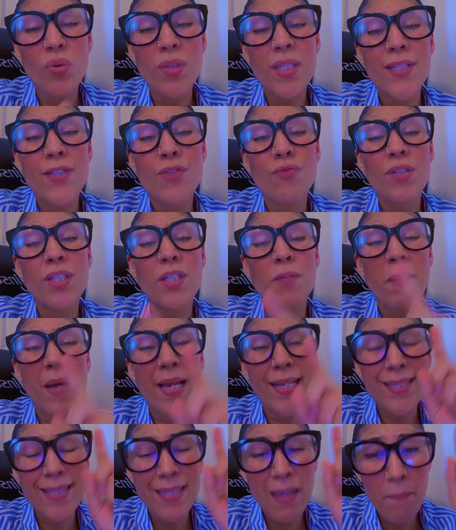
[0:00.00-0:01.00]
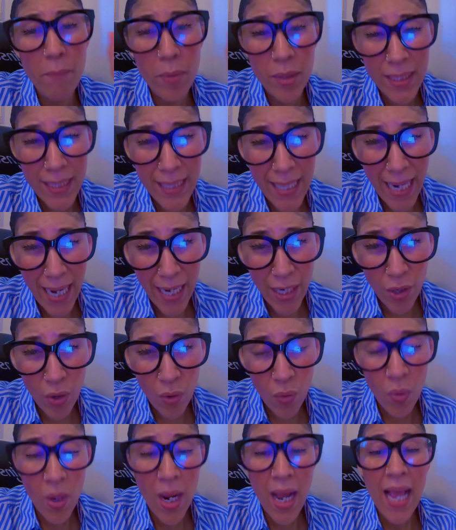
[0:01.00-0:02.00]
or you disrespect somebody that I
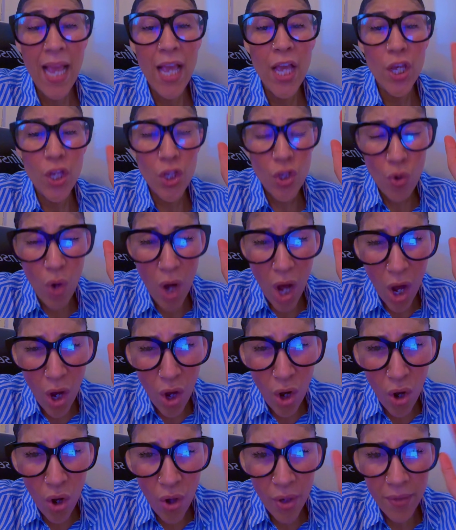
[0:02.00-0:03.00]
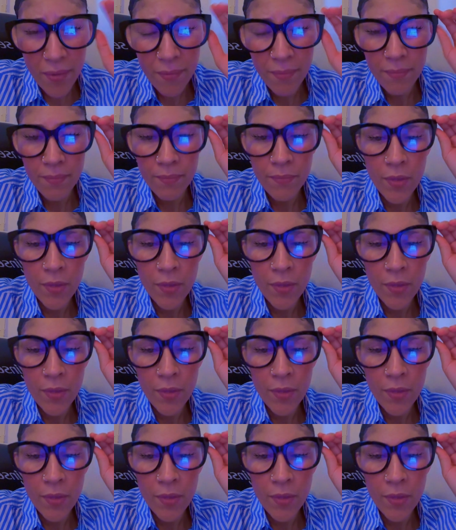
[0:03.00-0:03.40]
know, you are gone.